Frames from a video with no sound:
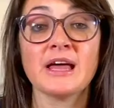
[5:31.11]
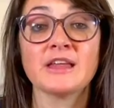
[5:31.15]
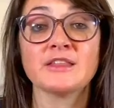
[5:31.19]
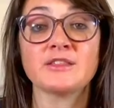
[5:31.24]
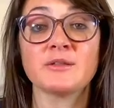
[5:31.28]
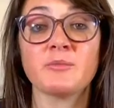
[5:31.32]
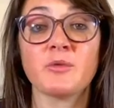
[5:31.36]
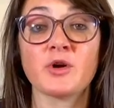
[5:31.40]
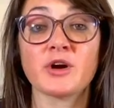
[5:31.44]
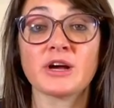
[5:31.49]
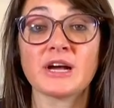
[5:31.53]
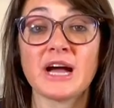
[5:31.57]
The
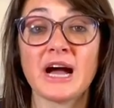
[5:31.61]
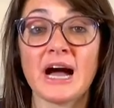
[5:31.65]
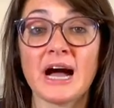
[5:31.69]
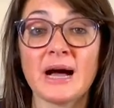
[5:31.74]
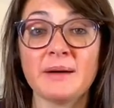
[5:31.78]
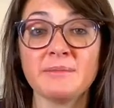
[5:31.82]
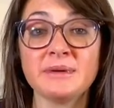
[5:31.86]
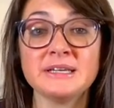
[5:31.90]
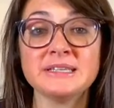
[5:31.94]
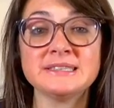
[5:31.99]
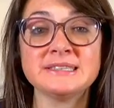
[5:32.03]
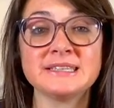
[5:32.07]
more
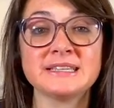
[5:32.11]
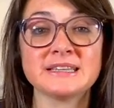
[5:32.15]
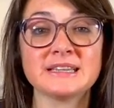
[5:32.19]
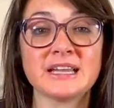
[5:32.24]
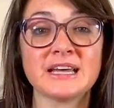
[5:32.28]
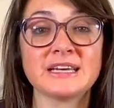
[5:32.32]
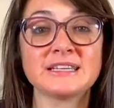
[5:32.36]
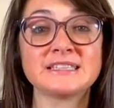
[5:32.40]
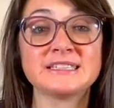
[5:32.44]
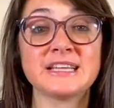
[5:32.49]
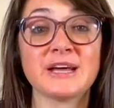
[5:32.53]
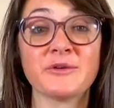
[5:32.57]
comments and
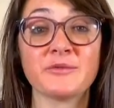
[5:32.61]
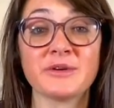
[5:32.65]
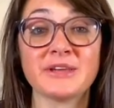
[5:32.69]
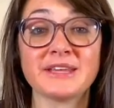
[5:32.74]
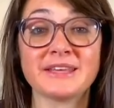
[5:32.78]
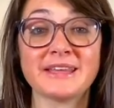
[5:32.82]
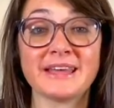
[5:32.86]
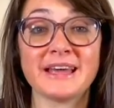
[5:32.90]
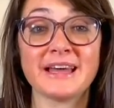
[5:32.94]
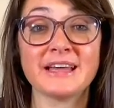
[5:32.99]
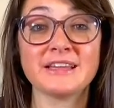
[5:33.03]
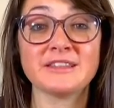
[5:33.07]
likes that we
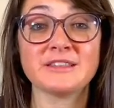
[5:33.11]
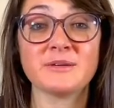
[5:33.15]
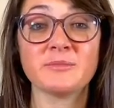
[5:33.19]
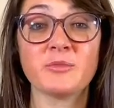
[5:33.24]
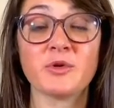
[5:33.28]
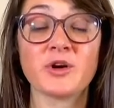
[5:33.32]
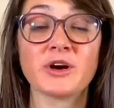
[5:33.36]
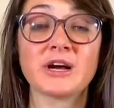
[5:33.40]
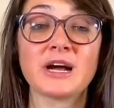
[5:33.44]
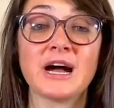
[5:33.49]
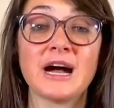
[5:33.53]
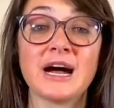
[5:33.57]
get, the
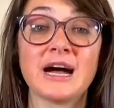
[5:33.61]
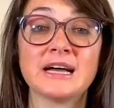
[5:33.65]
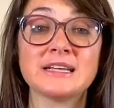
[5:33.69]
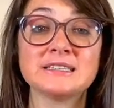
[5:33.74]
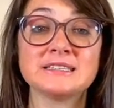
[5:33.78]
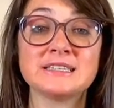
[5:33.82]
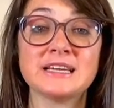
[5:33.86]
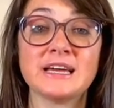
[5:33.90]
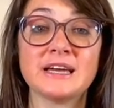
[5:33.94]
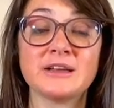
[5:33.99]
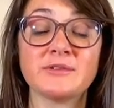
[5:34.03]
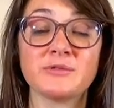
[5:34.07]
more
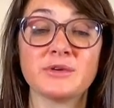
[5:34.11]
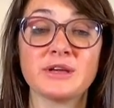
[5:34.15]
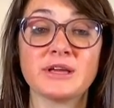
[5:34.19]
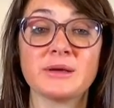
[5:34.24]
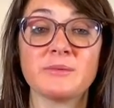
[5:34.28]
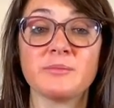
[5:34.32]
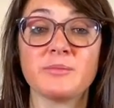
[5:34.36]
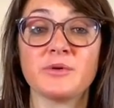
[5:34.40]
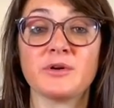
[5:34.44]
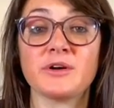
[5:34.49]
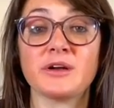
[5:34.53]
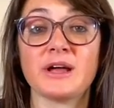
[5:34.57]
content we can
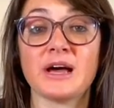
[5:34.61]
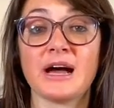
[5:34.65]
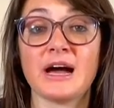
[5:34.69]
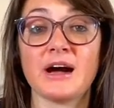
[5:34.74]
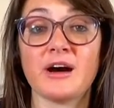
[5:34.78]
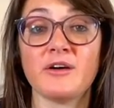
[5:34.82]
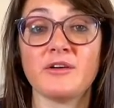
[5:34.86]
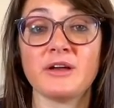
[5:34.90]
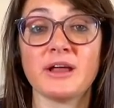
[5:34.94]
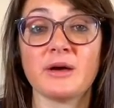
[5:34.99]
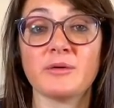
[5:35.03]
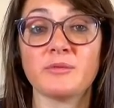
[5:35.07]
put
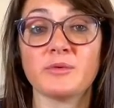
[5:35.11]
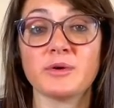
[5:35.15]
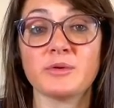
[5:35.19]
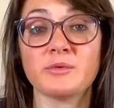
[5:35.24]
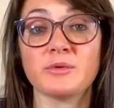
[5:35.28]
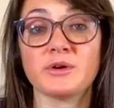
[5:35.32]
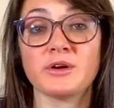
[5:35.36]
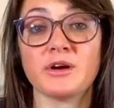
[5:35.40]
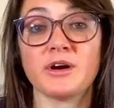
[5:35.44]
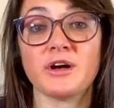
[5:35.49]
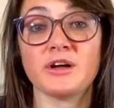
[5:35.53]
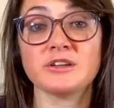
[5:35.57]
out. And we
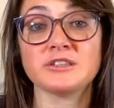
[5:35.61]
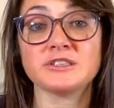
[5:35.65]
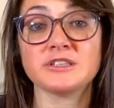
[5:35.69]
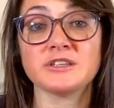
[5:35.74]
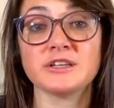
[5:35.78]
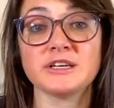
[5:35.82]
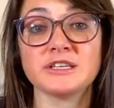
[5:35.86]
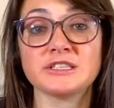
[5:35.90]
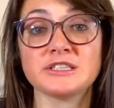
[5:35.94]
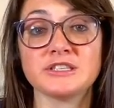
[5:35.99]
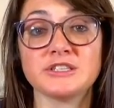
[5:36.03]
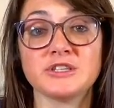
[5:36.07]
would also
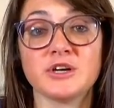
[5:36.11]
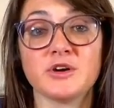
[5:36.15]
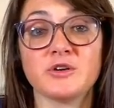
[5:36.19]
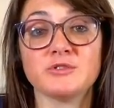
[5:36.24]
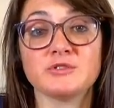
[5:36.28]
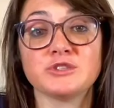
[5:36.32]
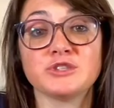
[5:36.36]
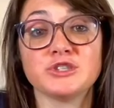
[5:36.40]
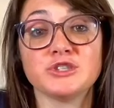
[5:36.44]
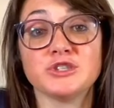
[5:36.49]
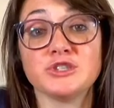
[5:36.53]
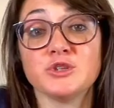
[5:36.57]
like to know,
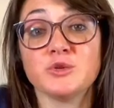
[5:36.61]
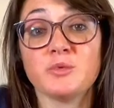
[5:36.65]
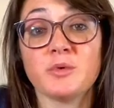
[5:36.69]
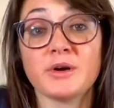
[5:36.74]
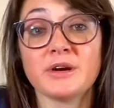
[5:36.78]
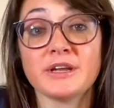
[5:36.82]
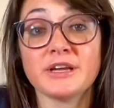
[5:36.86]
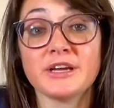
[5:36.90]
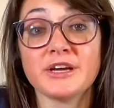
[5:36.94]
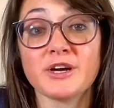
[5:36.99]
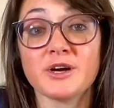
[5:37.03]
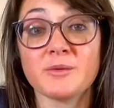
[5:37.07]
do you
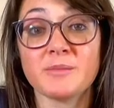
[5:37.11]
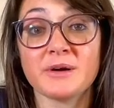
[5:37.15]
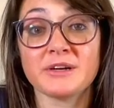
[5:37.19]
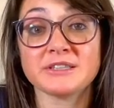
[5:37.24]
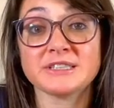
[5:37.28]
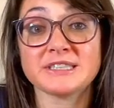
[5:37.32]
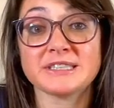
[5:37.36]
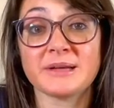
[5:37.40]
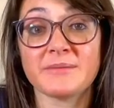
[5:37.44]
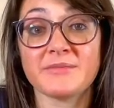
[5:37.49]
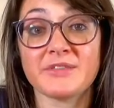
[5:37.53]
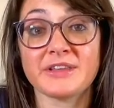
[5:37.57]
want to hear about
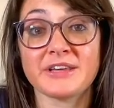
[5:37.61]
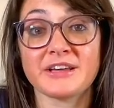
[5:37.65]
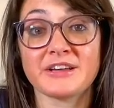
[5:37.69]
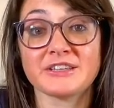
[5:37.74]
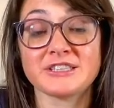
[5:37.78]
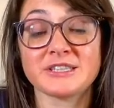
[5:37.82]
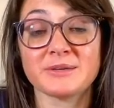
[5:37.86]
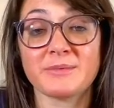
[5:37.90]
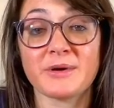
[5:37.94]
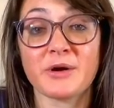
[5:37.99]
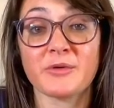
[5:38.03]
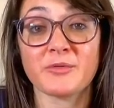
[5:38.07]
something
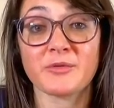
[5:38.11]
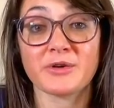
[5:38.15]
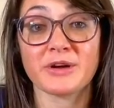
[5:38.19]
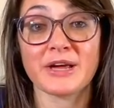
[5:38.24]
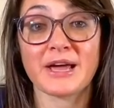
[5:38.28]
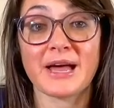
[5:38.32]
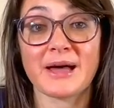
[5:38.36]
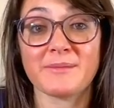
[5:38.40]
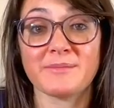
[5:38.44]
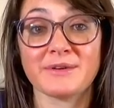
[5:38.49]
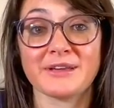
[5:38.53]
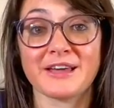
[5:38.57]
else about
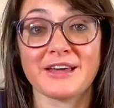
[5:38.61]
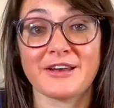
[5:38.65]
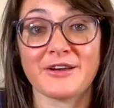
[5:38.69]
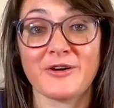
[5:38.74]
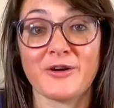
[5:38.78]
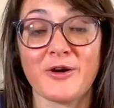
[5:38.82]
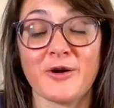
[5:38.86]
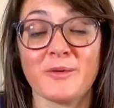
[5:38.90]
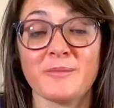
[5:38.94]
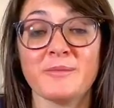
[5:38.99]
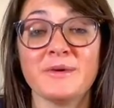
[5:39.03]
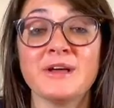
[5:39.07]
rehabbing at
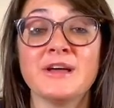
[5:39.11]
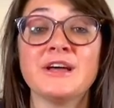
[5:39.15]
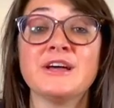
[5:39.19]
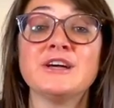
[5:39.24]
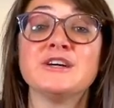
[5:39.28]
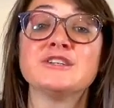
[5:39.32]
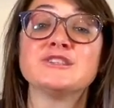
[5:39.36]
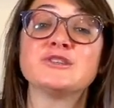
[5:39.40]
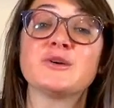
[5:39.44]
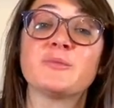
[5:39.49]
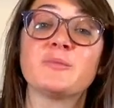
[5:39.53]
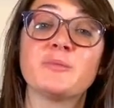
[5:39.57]
home?
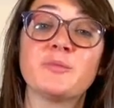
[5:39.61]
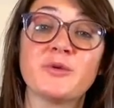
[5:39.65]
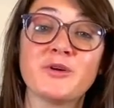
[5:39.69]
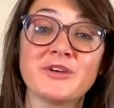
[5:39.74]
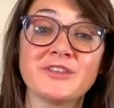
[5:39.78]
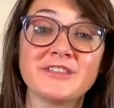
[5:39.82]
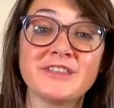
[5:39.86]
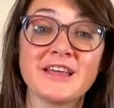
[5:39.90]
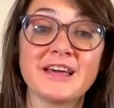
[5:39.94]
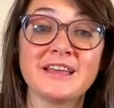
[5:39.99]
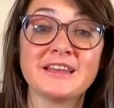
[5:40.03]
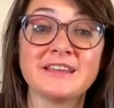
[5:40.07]
So
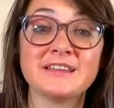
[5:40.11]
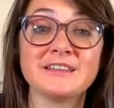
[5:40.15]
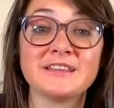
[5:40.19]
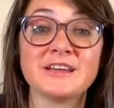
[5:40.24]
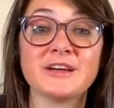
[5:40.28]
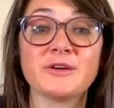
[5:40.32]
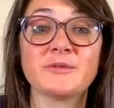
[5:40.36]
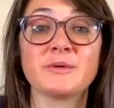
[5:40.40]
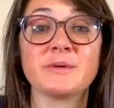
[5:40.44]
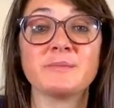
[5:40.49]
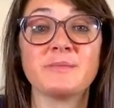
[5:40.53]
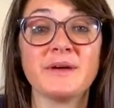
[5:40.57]
put that in
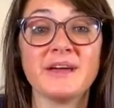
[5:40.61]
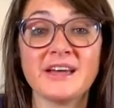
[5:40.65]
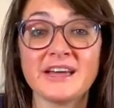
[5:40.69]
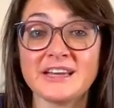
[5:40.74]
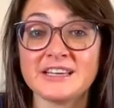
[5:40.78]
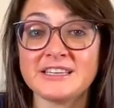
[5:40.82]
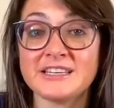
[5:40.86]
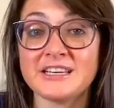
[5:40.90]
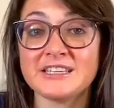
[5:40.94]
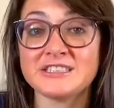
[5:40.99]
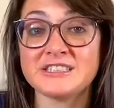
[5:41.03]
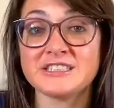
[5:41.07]
there. We pay
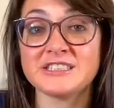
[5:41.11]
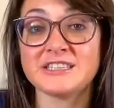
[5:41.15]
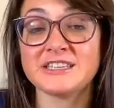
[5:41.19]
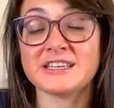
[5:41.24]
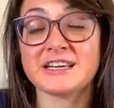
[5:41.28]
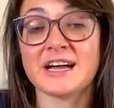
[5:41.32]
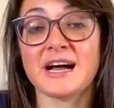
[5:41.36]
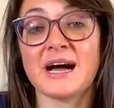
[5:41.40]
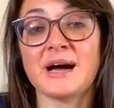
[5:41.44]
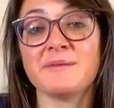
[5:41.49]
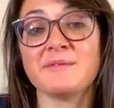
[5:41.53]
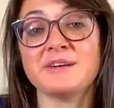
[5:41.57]
attention to the
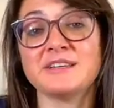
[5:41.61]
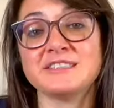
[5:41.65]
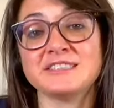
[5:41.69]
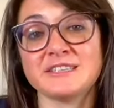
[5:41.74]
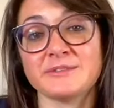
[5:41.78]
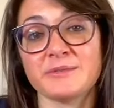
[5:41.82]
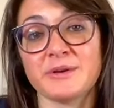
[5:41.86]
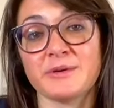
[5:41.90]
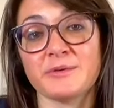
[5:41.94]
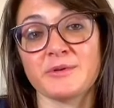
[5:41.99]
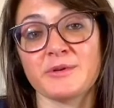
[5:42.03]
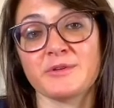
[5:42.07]
comments
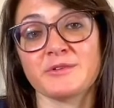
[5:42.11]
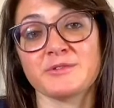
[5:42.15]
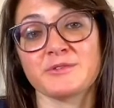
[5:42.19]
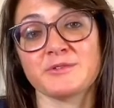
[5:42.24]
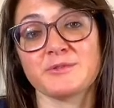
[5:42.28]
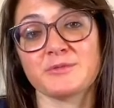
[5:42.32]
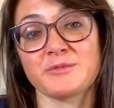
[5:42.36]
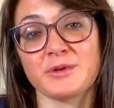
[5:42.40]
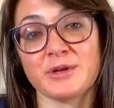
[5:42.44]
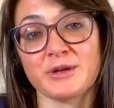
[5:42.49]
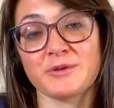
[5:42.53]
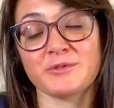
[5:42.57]
and we
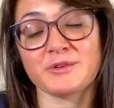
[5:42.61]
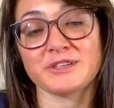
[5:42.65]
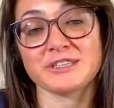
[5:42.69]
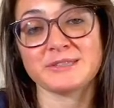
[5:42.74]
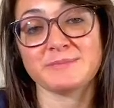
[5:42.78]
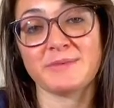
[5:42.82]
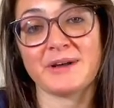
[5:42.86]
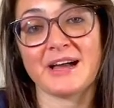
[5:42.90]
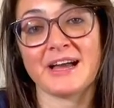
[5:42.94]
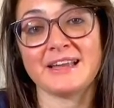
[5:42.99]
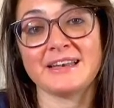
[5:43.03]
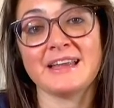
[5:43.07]
will
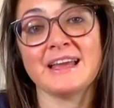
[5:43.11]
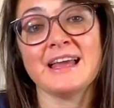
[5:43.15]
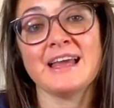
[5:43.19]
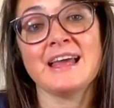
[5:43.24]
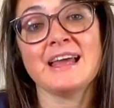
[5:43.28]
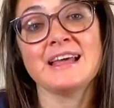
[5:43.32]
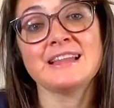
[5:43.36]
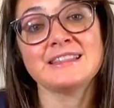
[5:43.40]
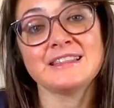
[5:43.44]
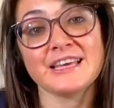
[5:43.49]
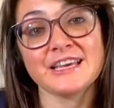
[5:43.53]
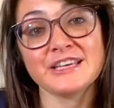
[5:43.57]
respond.
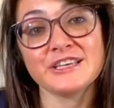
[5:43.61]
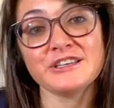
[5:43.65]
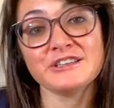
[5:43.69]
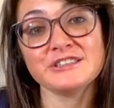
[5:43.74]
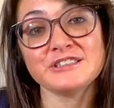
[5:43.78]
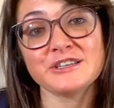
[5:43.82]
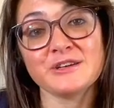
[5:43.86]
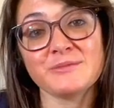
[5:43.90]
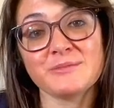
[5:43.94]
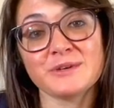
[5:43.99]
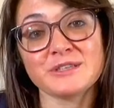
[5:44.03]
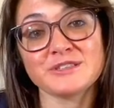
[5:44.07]
Thank you
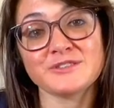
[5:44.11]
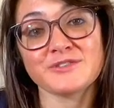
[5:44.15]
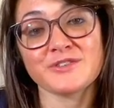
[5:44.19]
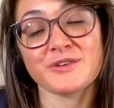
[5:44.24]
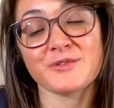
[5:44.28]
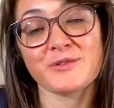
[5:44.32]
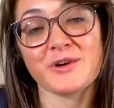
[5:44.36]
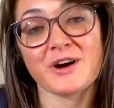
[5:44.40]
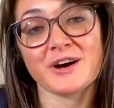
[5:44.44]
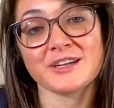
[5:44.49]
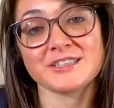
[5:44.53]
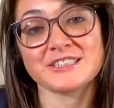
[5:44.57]
so much for
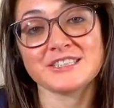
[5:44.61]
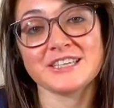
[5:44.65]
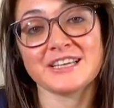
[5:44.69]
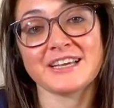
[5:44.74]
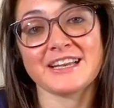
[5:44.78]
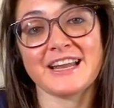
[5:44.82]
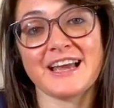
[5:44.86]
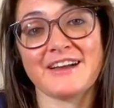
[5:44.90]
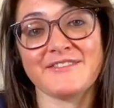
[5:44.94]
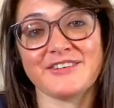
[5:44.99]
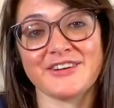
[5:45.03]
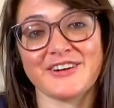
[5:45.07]
watching
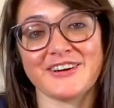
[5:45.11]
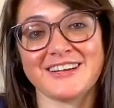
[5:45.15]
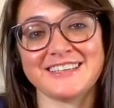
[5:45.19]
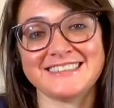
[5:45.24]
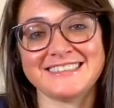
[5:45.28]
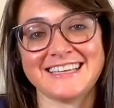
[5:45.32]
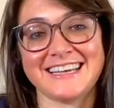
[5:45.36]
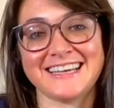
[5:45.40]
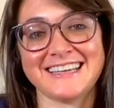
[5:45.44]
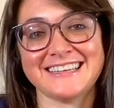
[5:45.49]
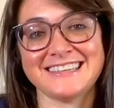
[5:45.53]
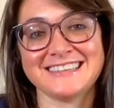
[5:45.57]
and have a great
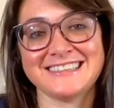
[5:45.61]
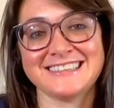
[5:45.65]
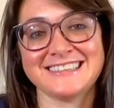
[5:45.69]
day.